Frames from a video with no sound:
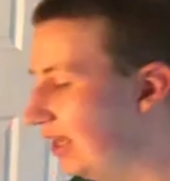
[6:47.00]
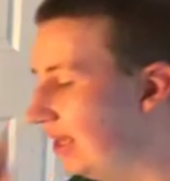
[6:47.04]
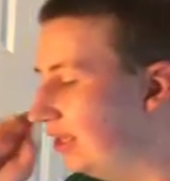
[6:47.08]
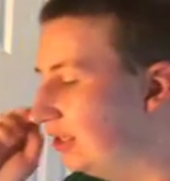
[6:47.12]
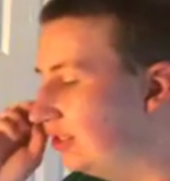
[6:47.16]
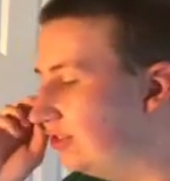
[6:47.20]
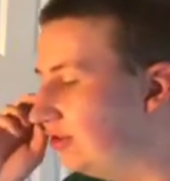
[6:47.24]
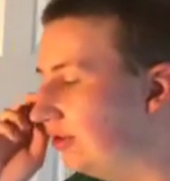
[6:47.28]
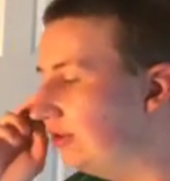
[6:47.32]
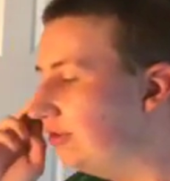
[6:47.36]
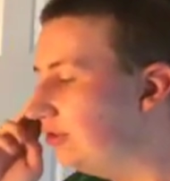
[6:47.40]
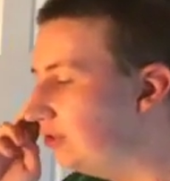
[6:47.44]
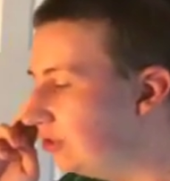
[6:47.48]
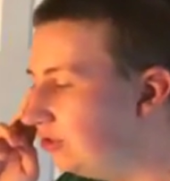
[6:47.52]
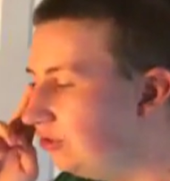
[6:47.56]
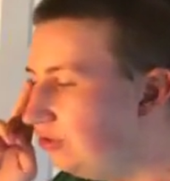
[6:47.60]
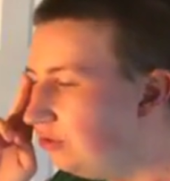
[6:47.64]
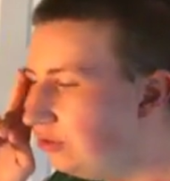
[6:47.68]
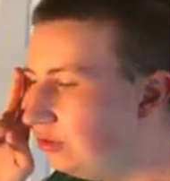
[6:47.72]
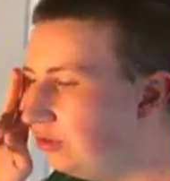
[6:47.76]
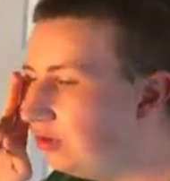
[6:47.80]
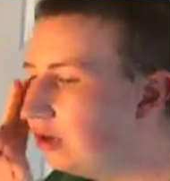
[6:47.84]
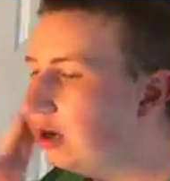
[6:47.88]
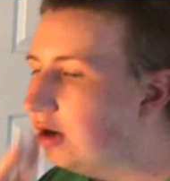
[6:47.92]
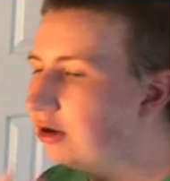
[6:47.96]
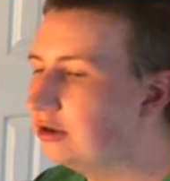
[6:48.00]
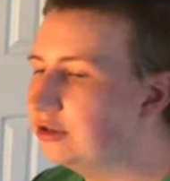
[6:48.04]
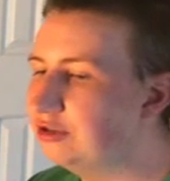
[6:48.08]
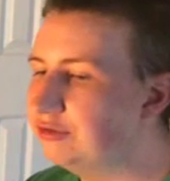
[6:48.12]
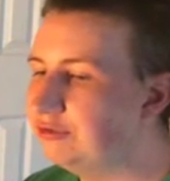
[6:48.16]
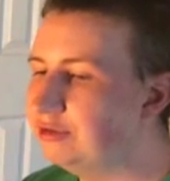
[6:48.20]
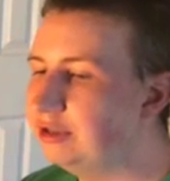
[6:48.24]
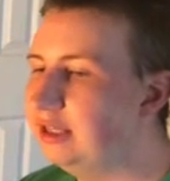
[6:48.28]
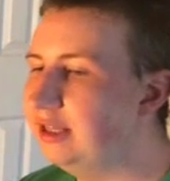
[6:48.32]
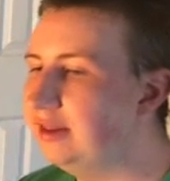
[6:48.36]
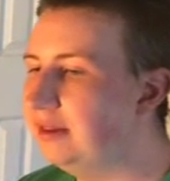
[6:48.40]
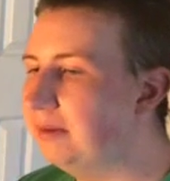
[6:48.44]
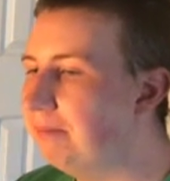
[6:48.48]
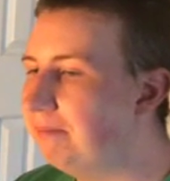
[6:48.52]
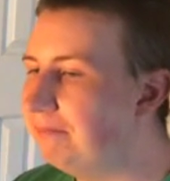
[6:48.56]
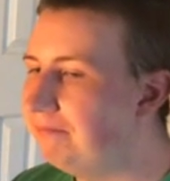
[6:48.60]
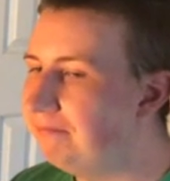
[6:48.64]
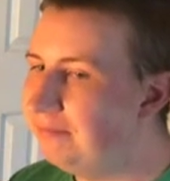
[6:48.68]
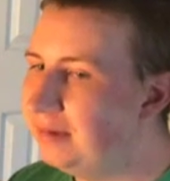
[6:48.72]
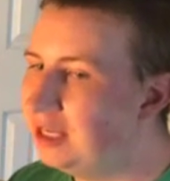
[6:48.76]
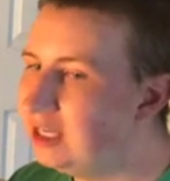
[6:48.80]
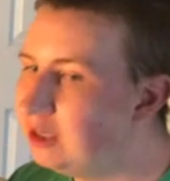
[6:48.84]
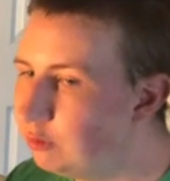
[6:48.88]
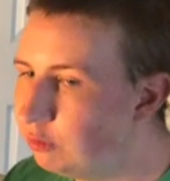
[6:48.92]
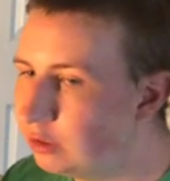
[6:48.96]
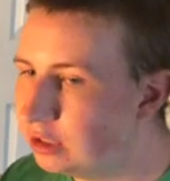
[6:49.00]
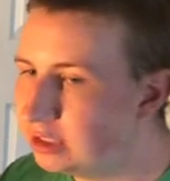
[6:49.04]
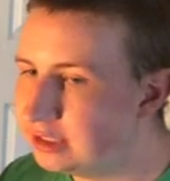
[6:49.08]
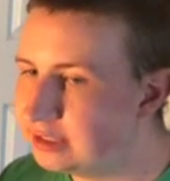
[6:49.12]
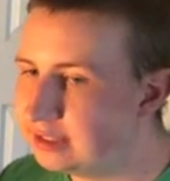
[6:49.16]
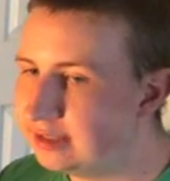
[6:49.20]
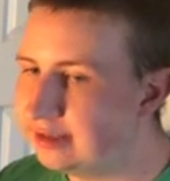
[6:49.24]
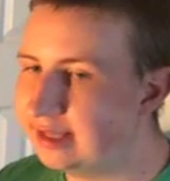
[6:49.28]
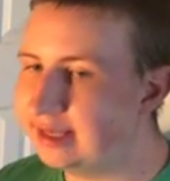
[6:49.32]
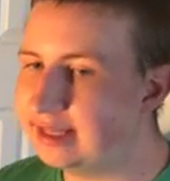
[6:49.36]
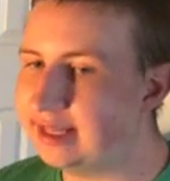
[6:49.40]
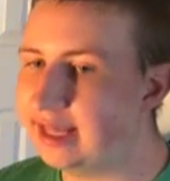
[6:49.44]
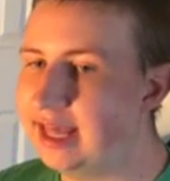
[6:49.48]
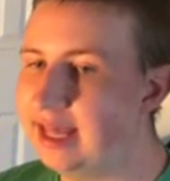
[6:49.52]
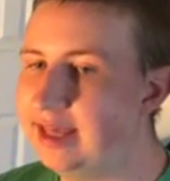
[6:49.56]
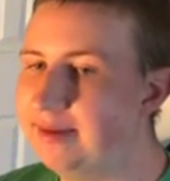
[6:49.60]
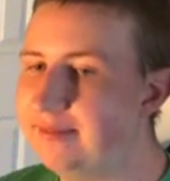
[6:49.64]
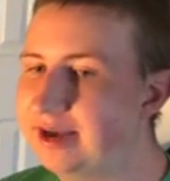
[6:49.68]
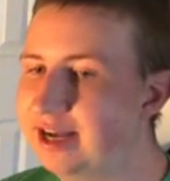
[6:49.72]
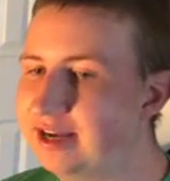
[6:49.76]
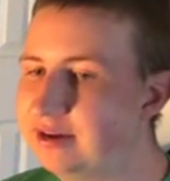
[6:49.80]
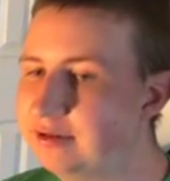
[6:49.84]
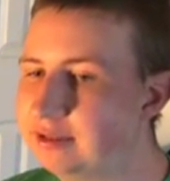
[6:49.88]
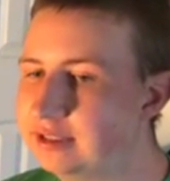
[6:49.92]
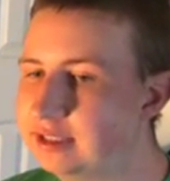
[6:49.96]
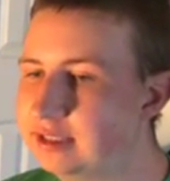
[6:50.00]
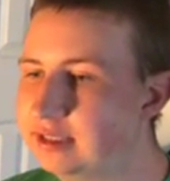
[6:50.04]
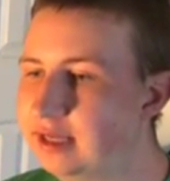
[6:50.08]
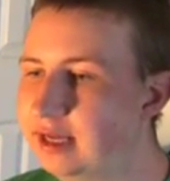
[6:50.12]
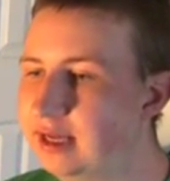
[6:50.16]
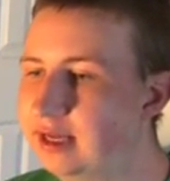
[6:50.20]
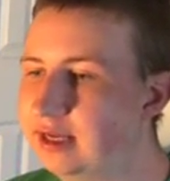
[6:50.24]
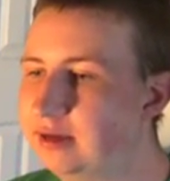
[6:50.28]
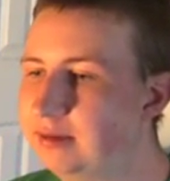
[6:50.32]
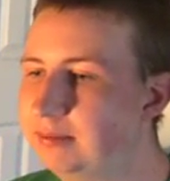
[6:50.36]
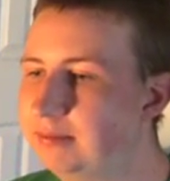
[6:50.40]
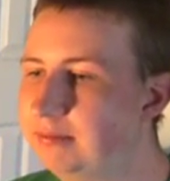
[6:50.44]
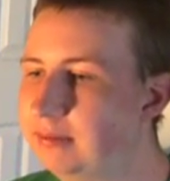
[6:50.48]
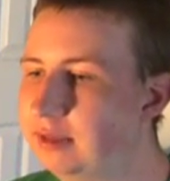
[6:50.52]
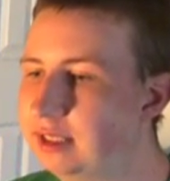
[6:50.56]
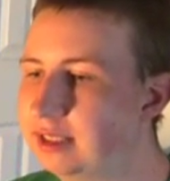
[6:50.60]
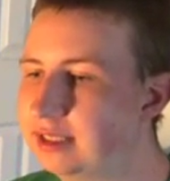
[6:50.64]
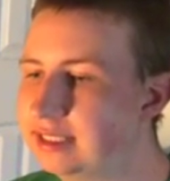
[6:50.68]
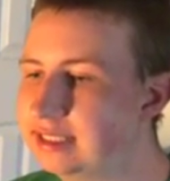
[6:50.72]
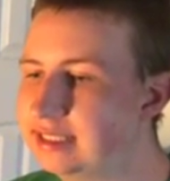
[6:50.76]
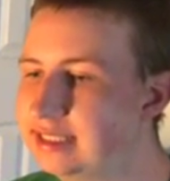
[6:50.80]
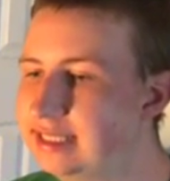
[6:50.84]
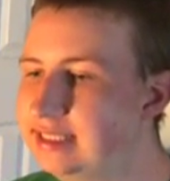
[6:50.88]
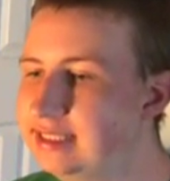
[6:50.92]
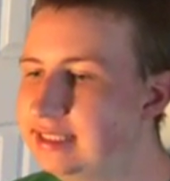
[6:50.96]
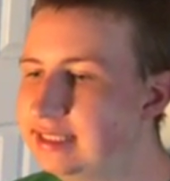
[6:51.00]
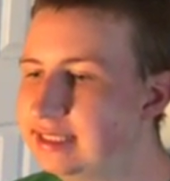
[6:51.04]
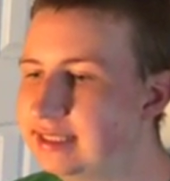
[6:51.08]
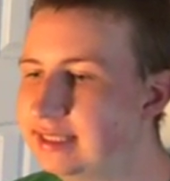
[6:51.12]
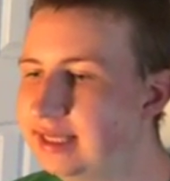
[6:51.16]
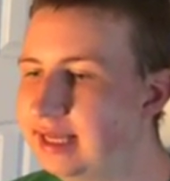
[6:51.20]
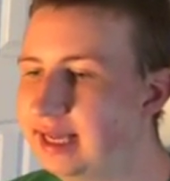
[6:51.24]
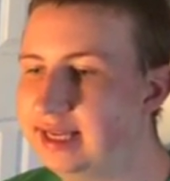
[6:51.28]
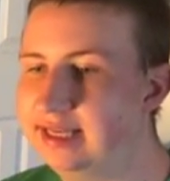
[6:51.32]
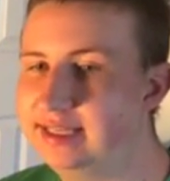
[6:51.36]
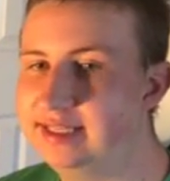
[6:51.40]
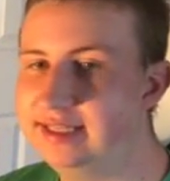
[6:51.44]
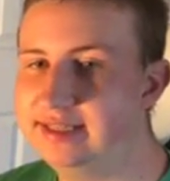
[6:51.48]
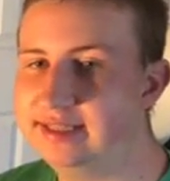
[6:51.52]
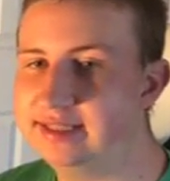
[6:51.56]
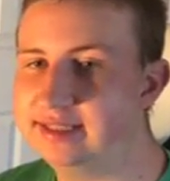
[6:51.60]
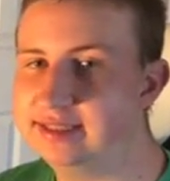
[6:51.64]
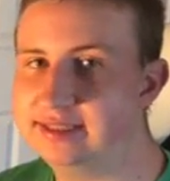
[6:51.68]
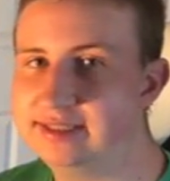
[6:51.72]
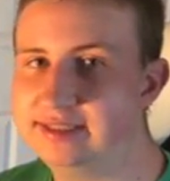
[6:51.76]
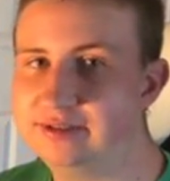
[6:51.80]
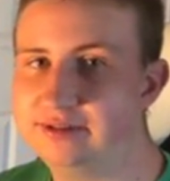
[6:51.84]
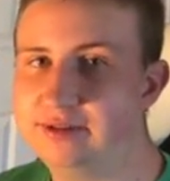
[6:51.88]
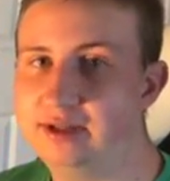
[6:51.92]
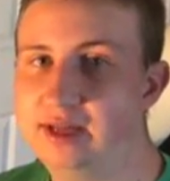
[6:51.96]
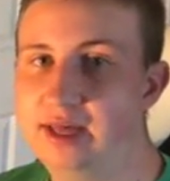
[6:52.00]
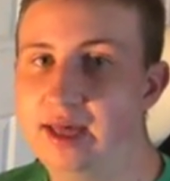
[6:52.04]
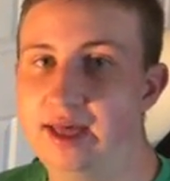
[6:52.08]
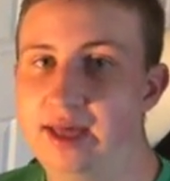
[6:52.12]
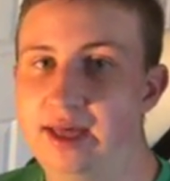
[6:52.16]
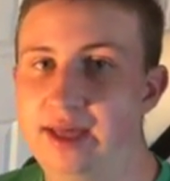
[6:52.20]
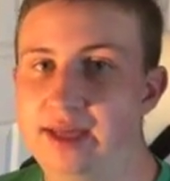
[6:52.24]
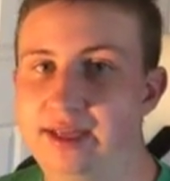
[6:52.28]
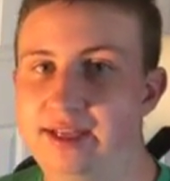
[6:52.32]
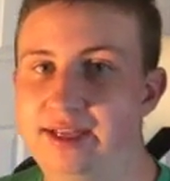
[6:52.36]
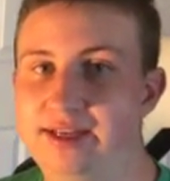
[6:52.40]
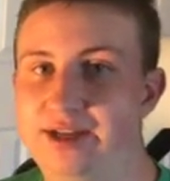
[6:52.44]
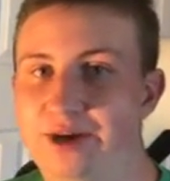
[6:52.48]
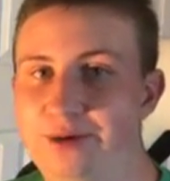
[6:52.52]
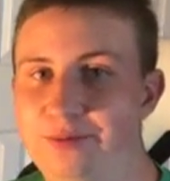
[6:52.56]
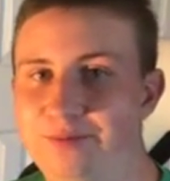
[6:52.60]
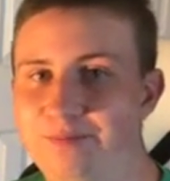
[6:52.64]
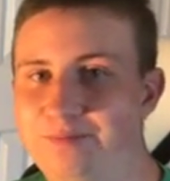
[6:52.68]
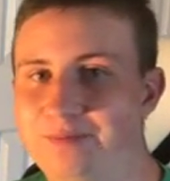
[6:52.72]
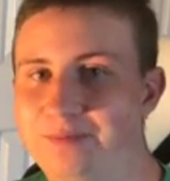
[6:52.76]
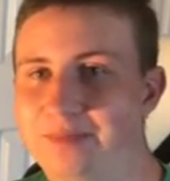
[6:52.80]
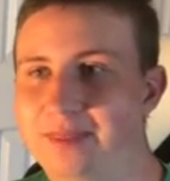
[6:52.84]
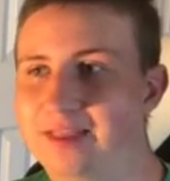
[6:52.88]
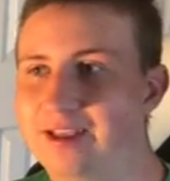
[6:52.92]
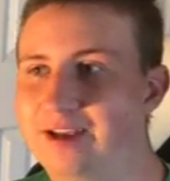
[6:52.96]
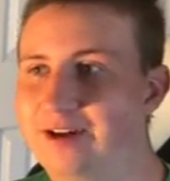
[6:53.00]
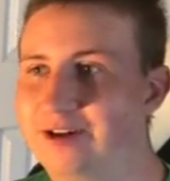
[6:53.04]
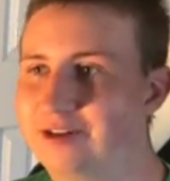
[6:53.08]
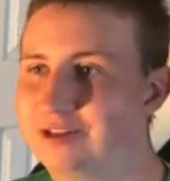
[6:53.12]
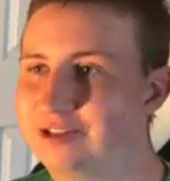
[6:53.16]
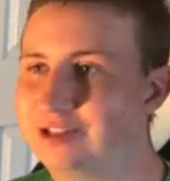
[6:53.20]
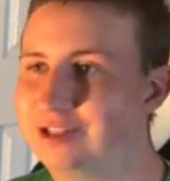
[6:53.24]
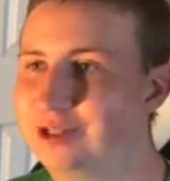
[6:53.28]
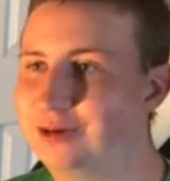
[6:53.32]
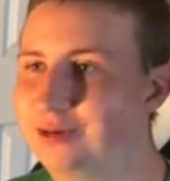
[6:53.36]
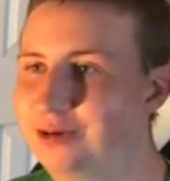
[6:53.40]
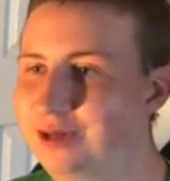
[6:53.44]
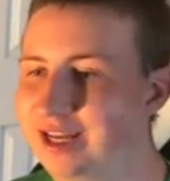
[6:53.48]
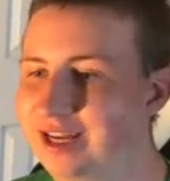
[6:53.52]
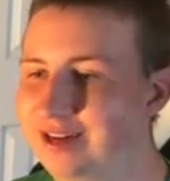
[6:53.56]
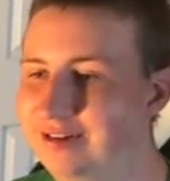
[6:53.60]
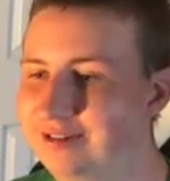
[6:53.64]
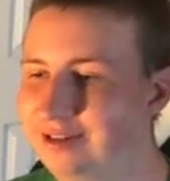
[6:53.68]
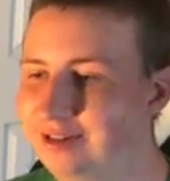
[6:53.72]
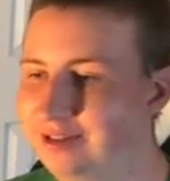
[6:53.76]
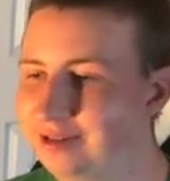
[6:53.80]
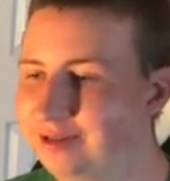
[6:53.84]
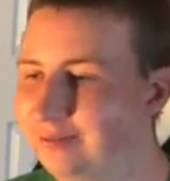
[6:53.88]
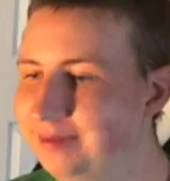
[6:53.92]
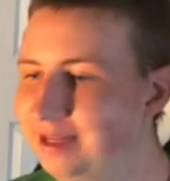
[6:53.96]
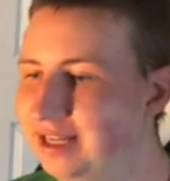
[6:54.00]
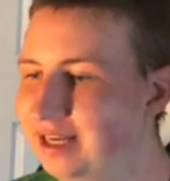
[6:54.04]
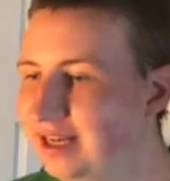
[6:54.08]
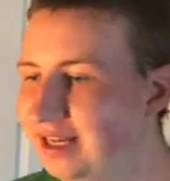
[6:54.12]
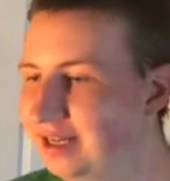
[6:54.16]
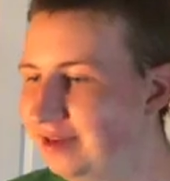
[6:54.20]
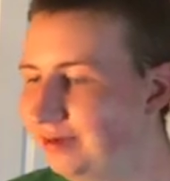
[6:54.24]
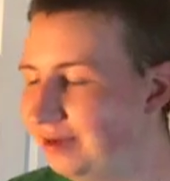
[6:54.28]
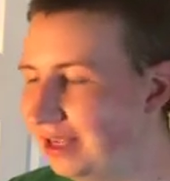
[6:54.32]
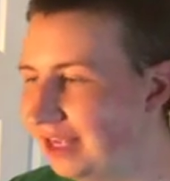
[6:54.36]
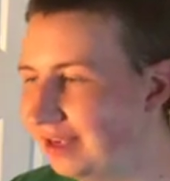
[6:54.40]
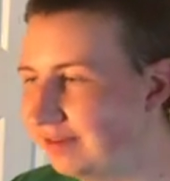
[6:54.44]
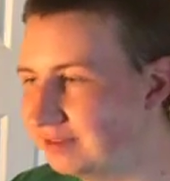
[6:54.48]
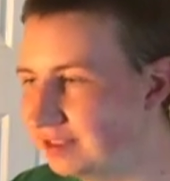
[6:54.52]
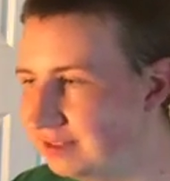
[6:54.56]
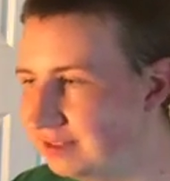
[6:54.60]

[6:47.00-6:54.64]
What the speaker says: So those two new cars are really the big ones that came out since I did this. Still, you know, cars slowing down a little bit. We have some